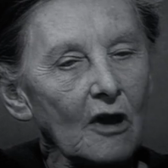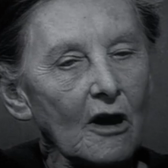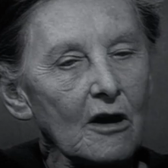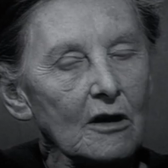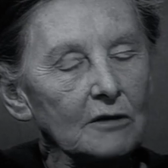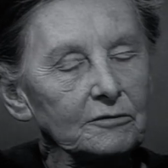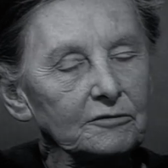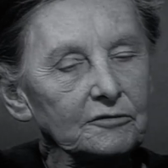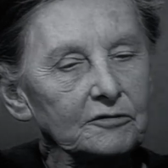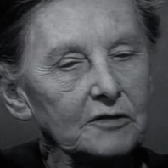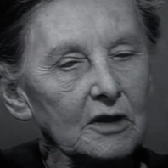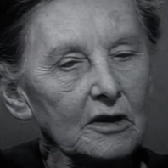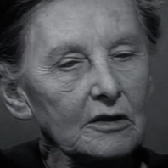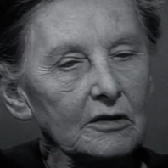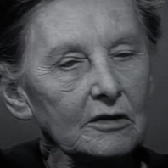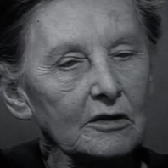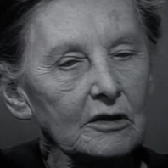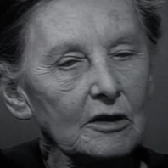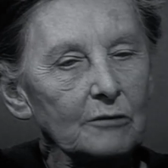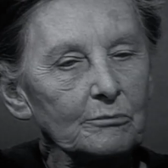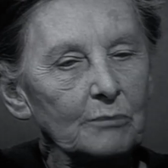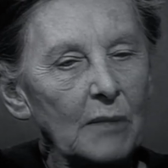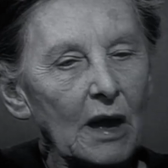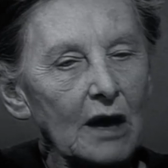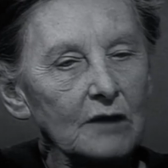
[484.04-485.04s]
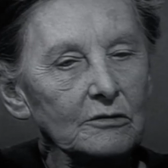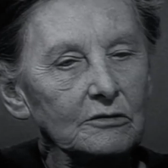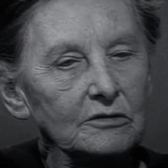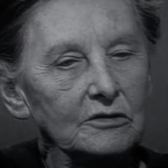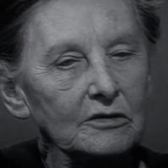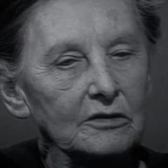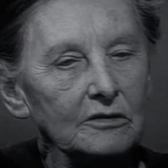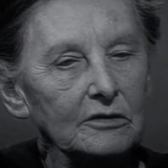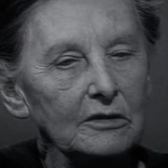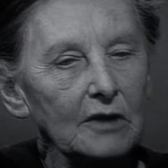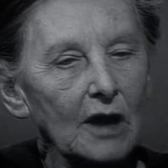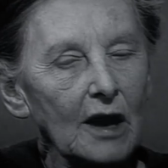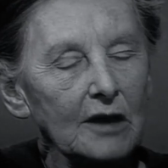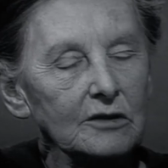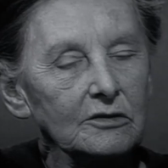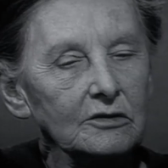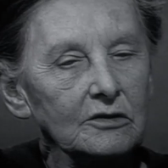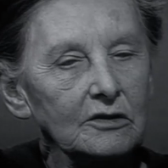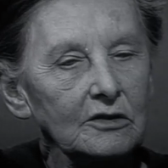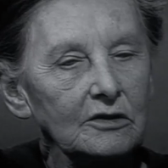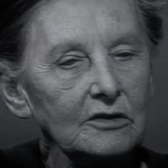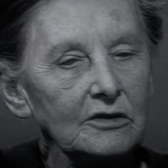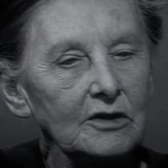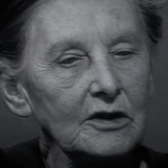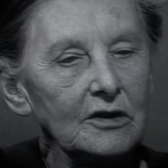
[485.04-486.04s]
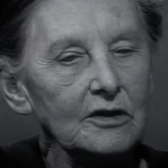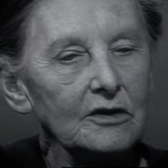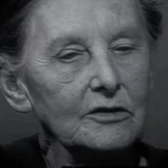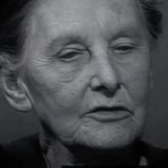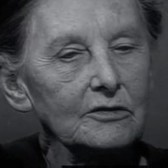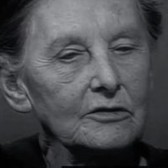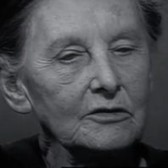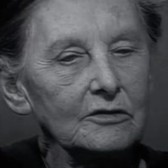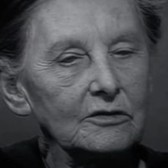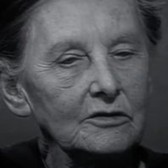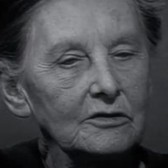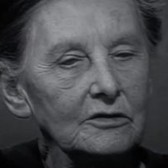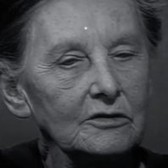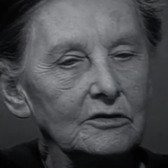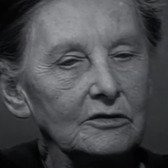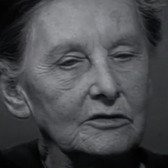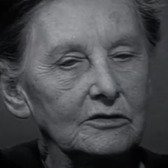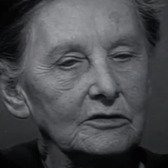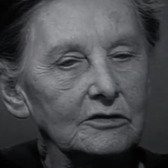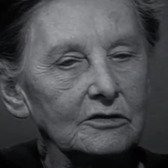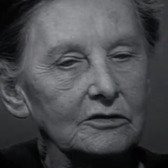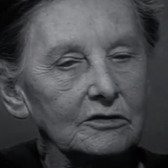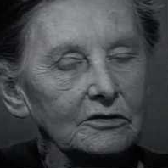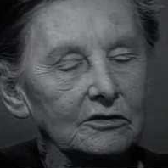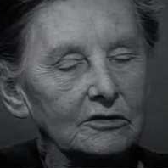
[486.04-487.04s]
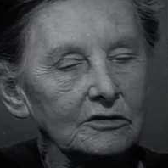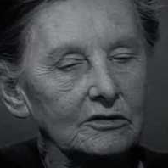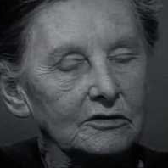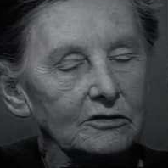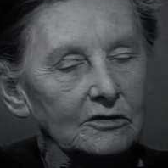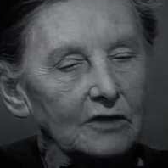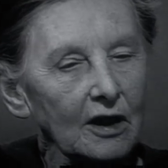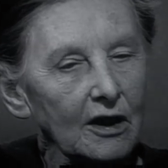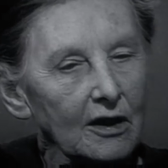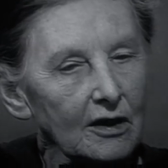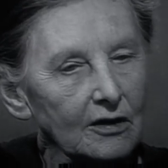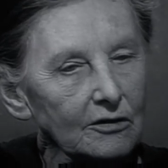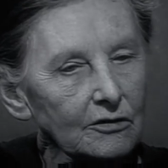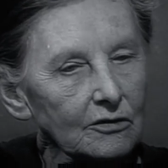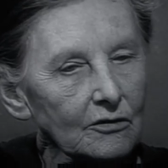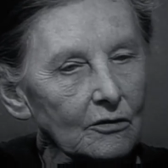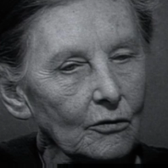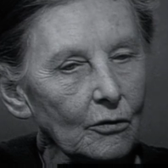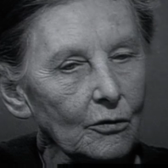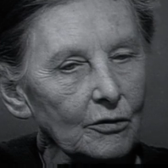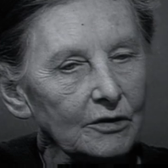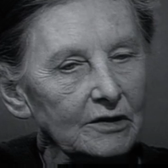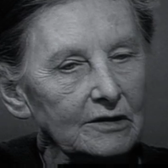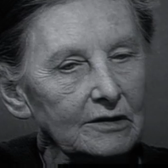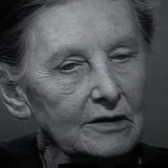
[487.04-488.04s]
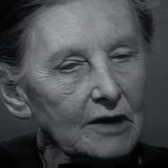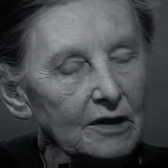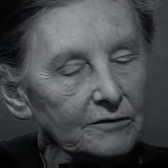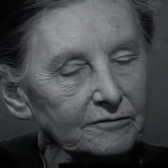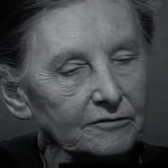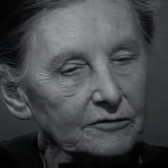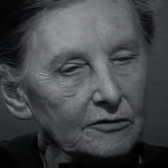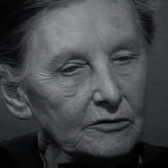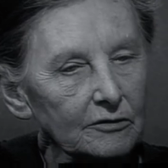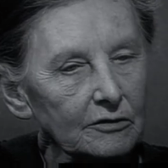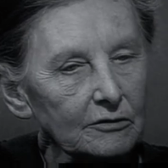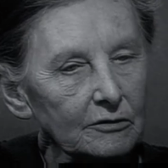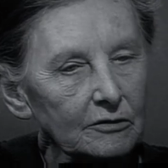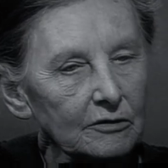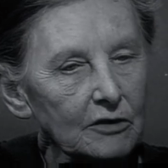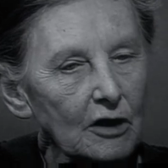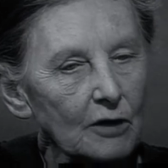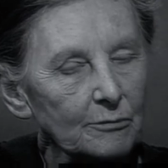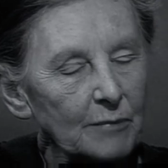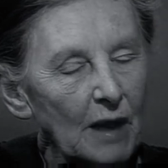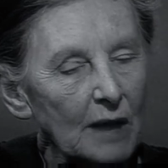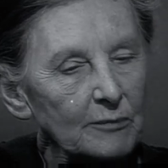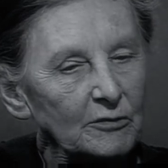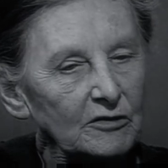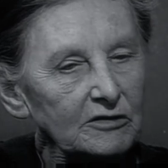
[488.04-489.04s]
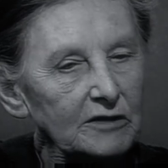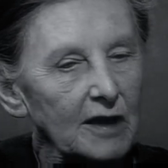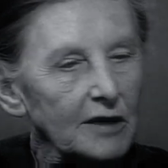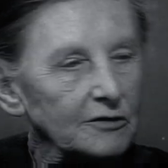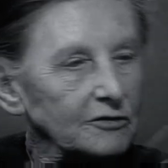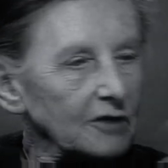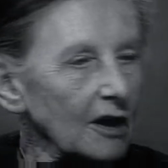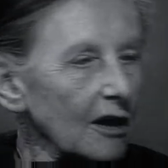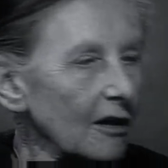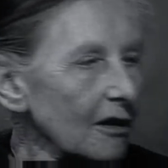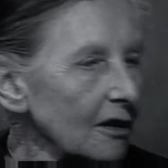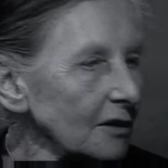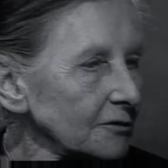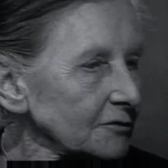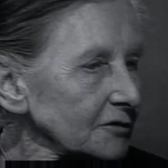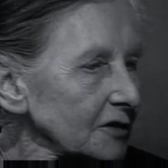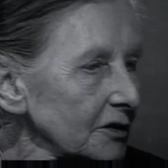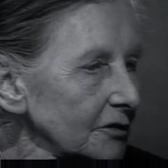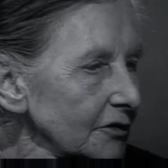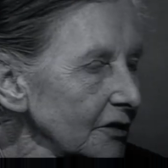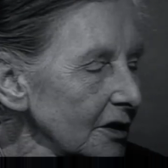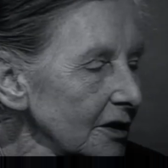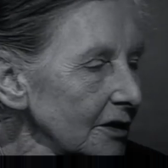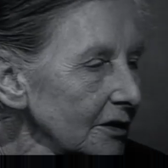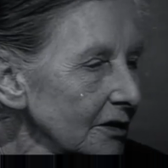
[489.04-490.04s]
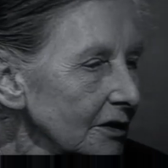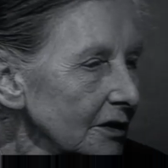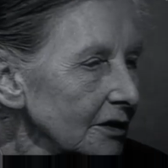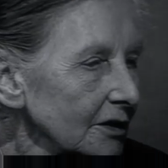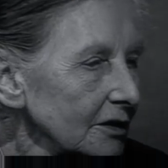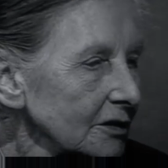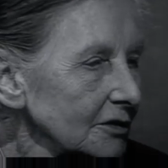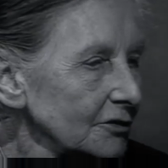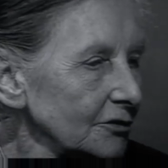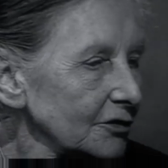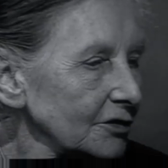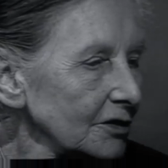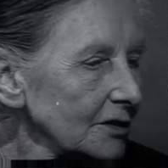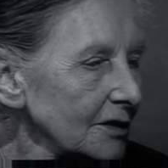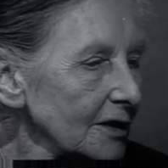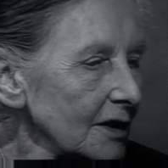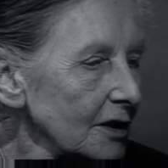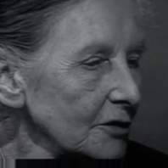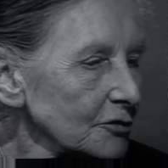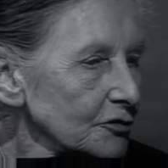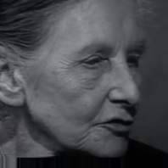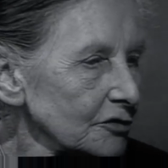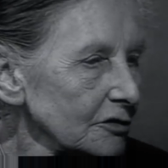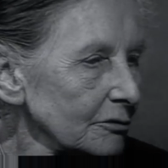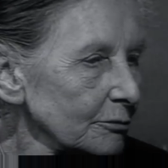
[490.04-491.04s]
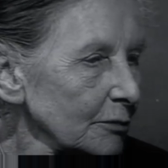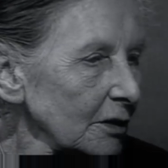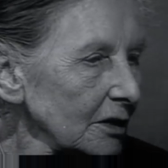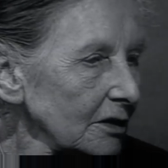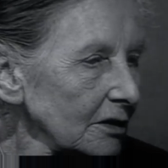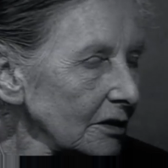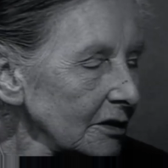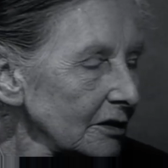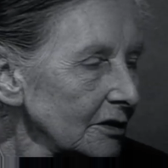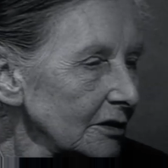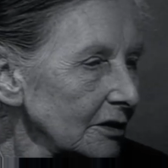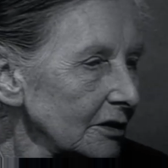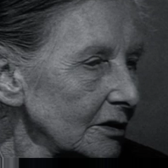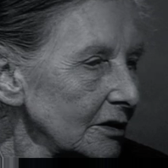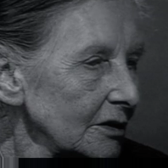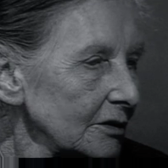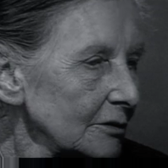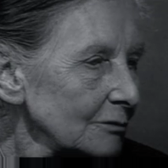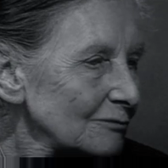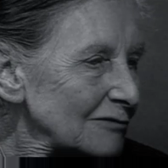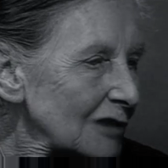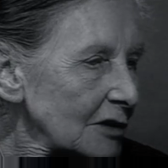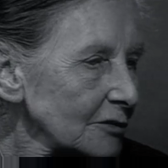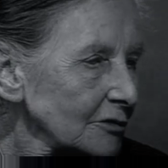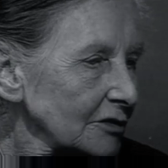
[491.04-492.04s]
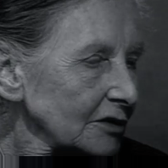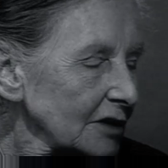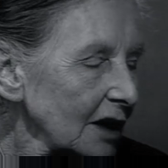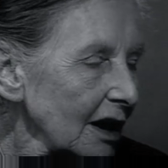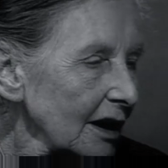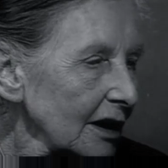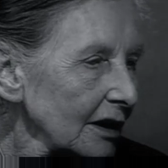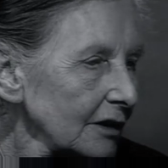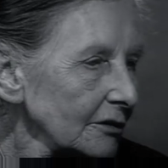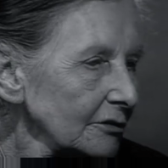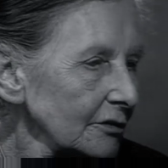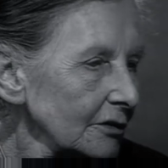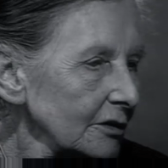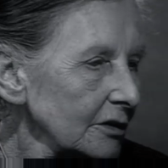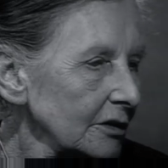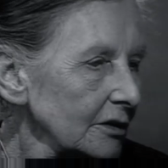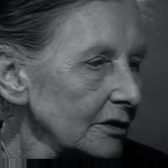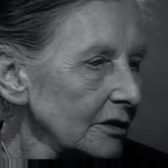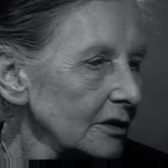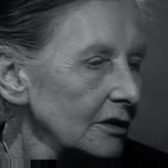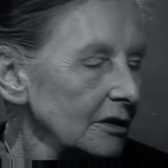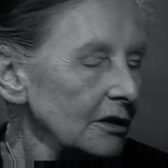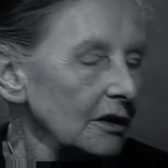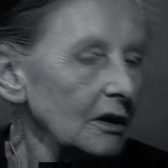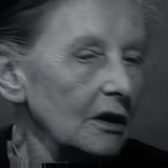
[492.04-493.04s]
that after about 1910 or 11, no, perhaps later, after the Conciliation Bill broke down,